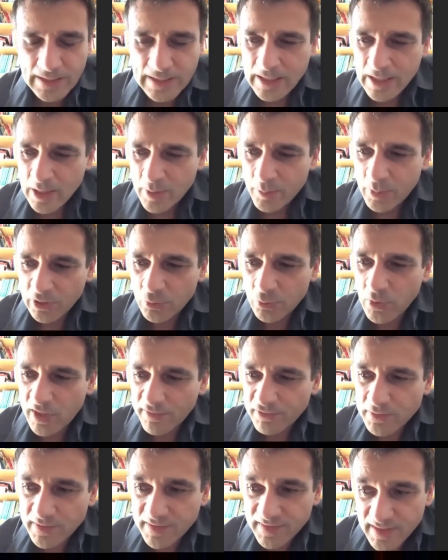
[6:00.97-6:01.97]
but we have to
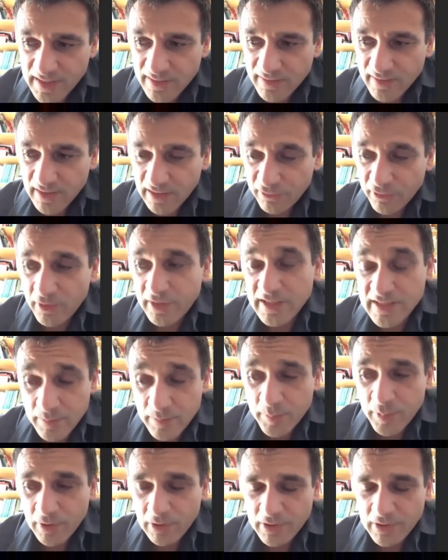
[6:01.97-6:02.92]
think that, for example, you